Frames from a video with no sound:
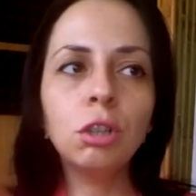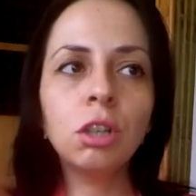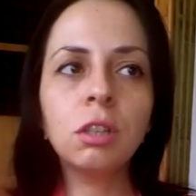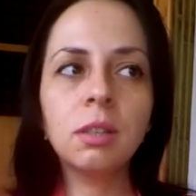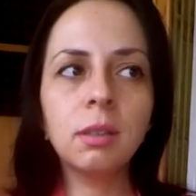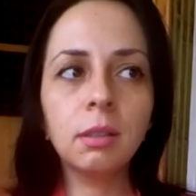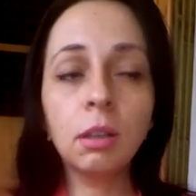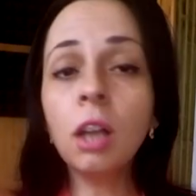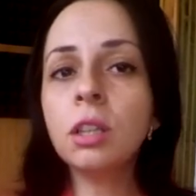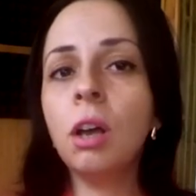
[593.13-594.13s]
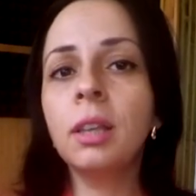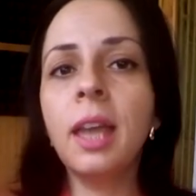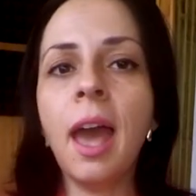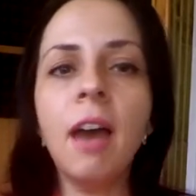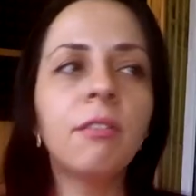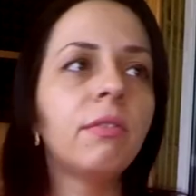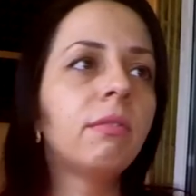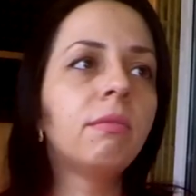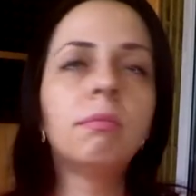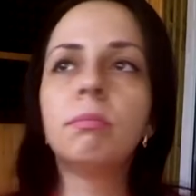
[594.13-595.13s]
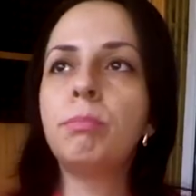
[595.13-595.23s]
You should not only have